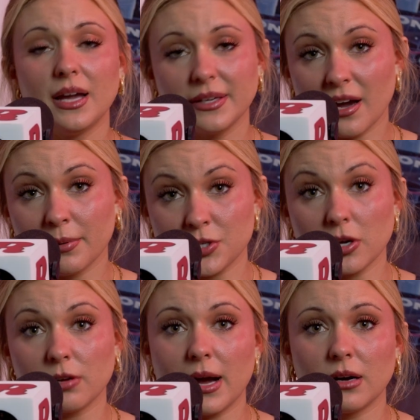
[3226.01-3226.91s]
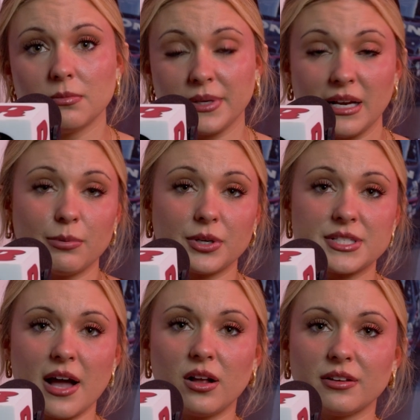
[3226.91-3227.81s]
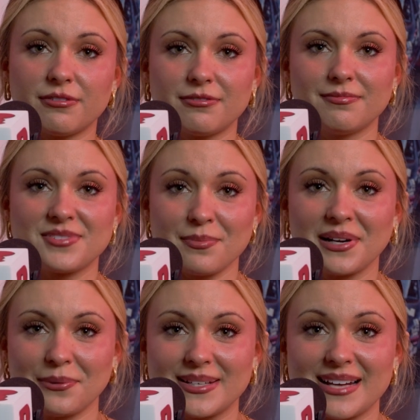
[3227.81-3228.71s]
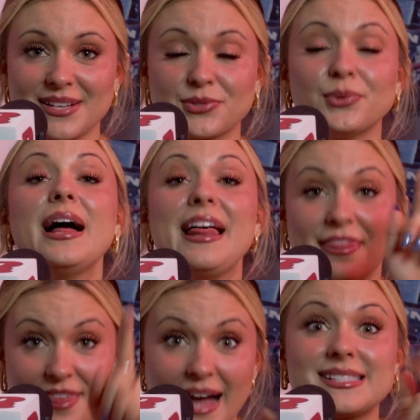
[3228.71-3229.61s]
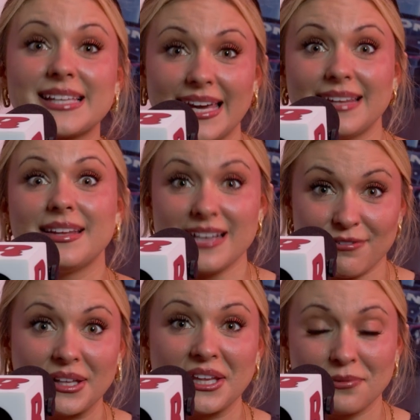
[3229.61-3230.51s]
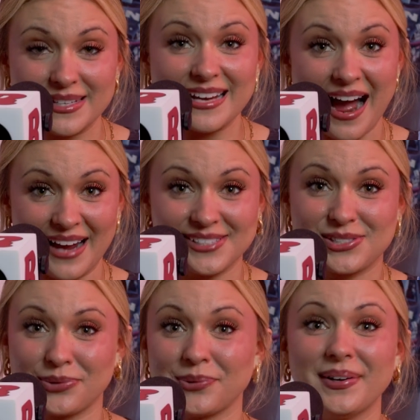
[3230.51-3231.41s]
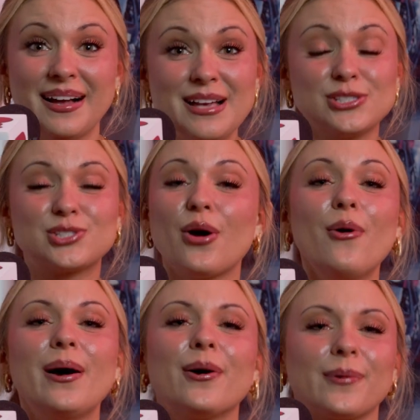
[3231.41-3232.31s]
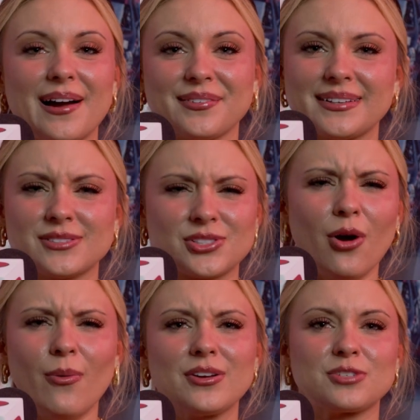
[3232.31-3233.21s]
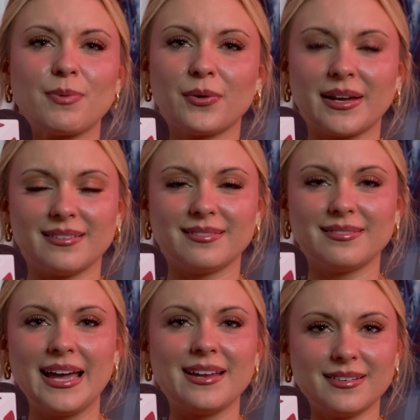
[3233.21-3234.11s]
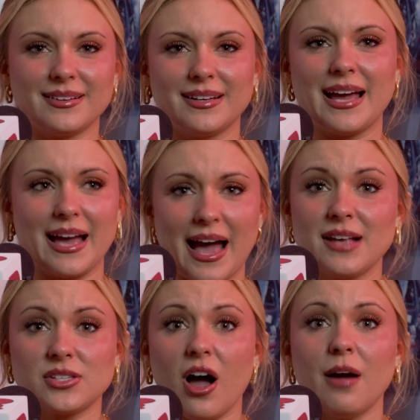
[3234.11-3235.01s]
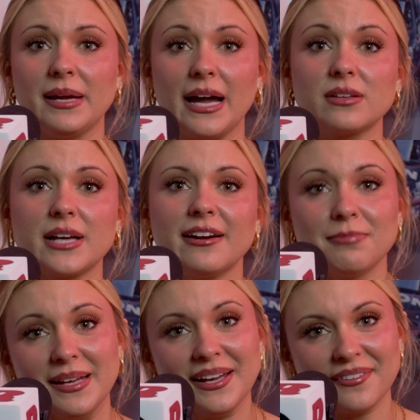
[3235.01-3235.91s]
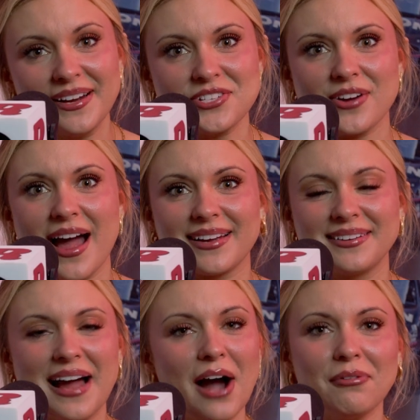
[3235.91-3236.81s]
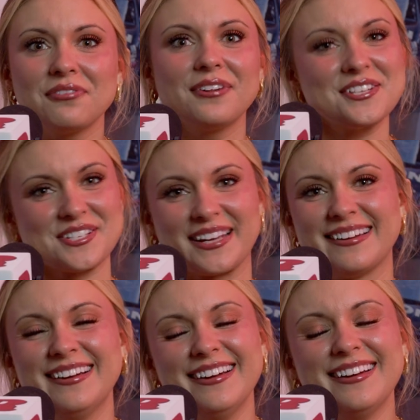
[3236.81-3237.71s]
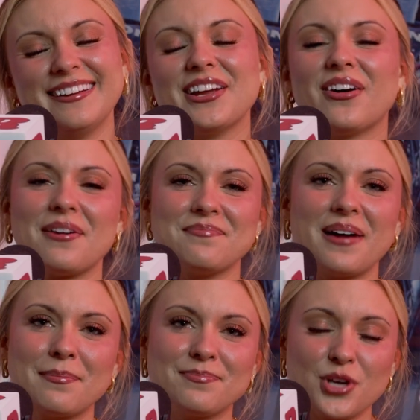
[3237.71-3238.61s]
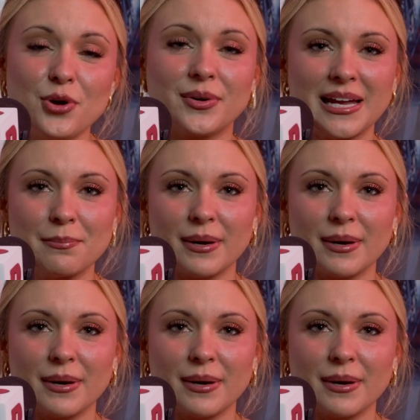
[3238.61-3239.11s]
Yeah, we joke about being able to tell if somebody went to high school. That's a kid that definitely went to high school. So well-rounded, so well-spoken, and has a hobby outside of being at a racetrack. How refreshing. No, I'm joking,